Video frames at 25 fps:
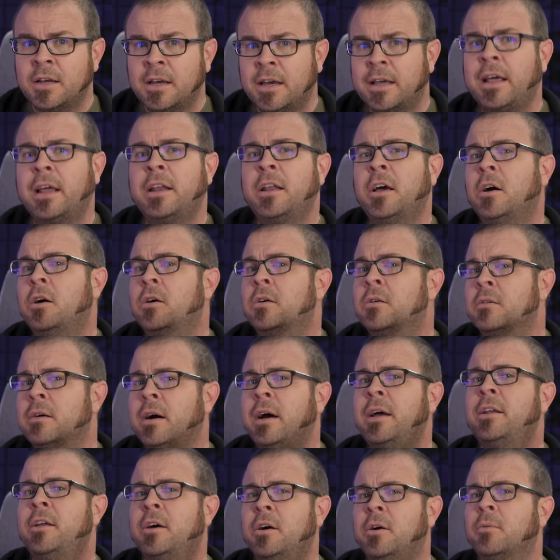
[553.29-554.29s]
And I know.
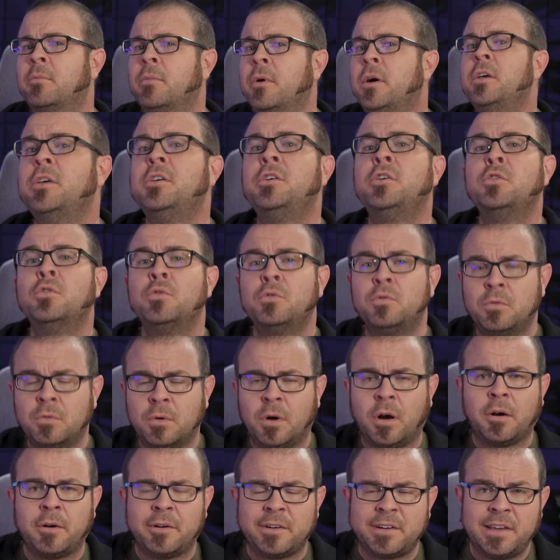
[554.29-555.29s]
You
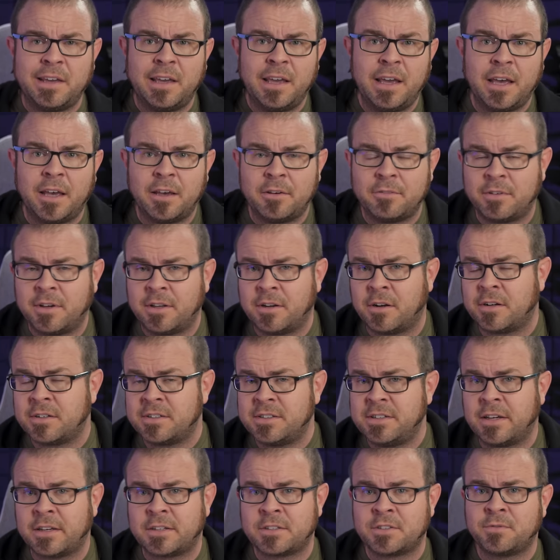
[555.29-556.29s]
already have an
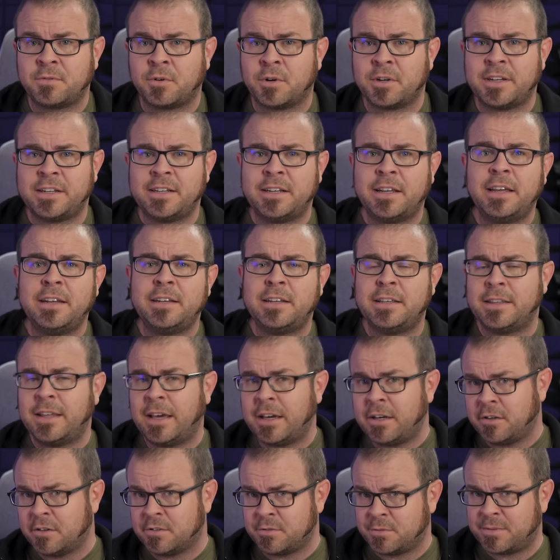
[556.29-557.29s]
RTX 4090,
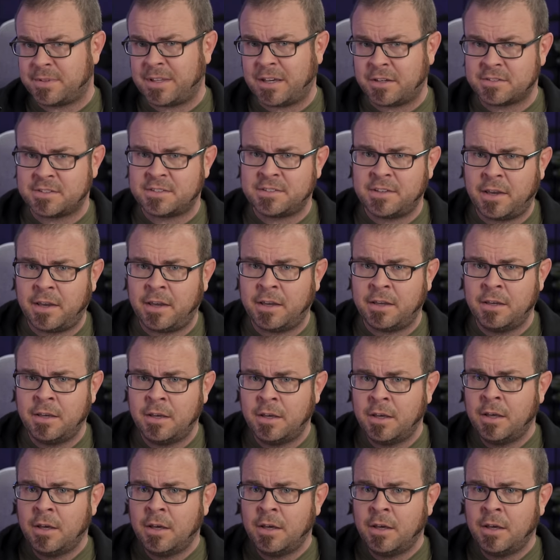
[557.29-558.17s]
that goes without saying,